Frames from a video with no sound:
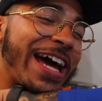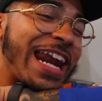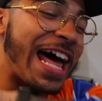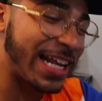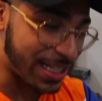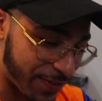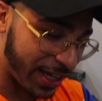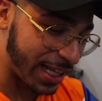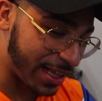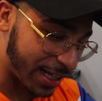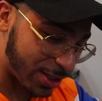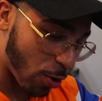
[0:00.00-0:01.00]
we got a lot of stuff to
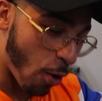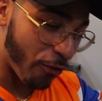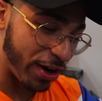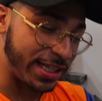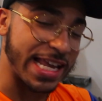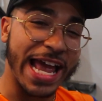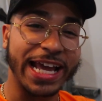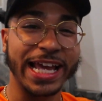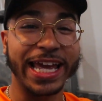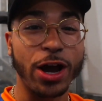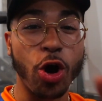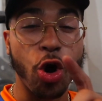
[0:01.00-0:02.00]
get done. So hopefully Tank
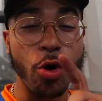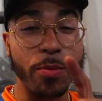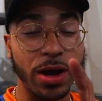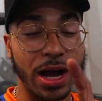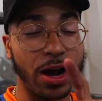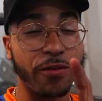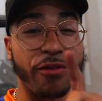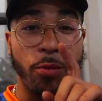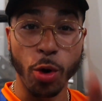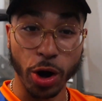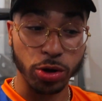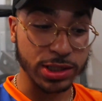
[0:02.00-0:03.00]
can get home from
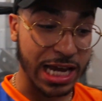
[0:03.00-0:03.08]
work on